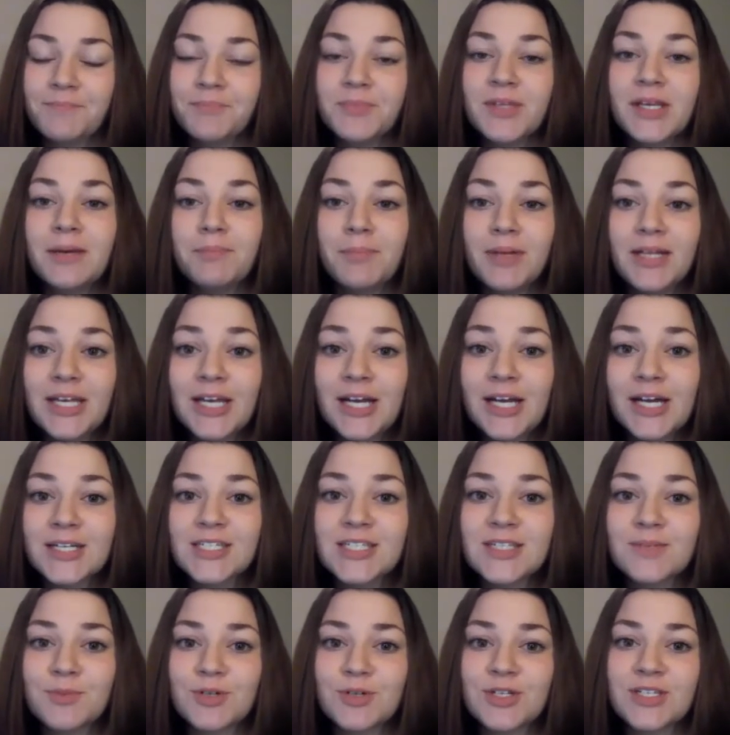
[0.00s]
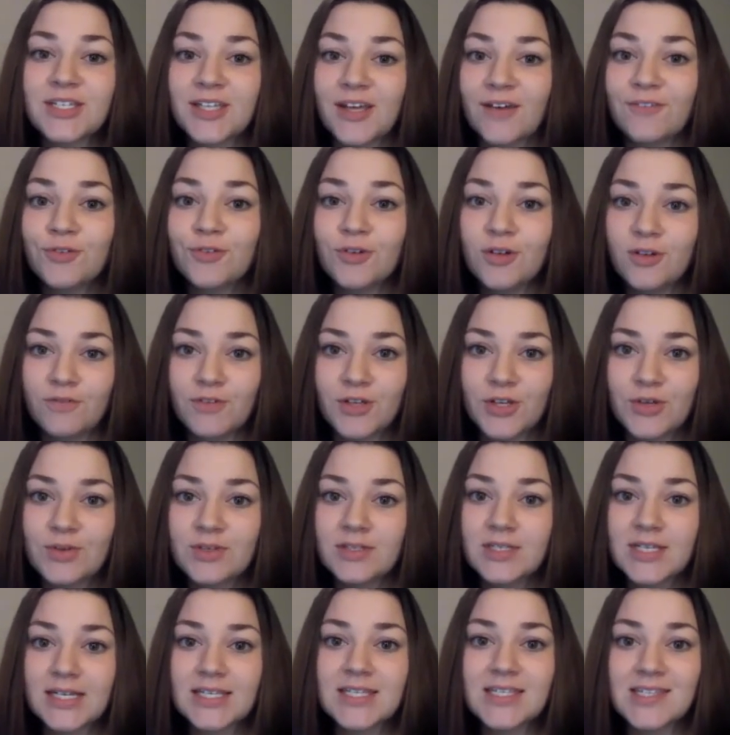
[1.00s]
Many customers left reviews
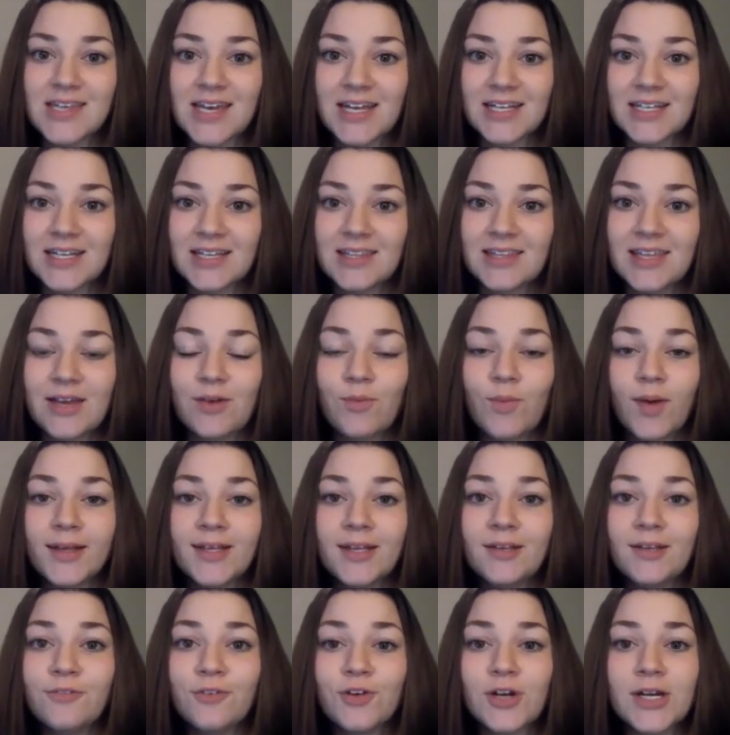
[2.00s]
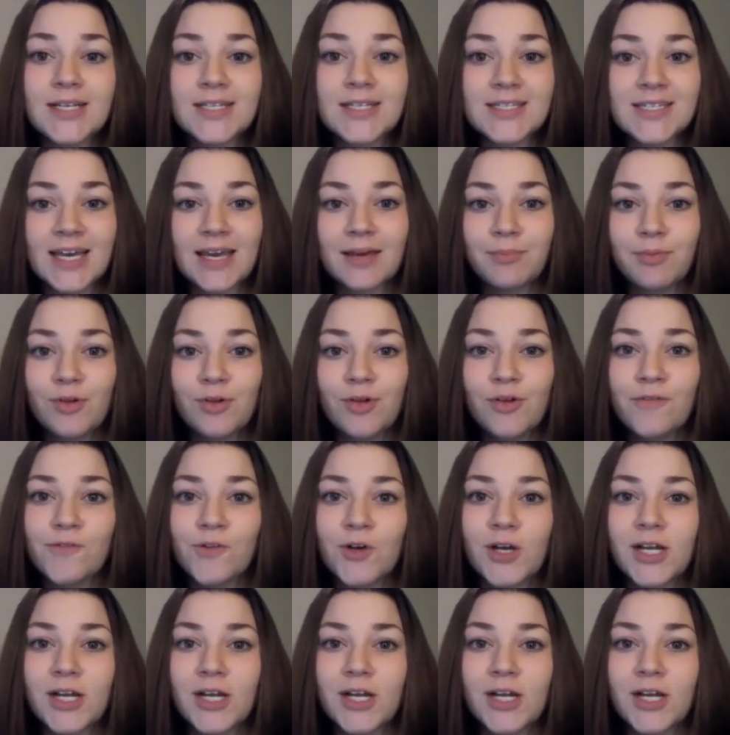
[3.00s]
that stated they waited for a table for an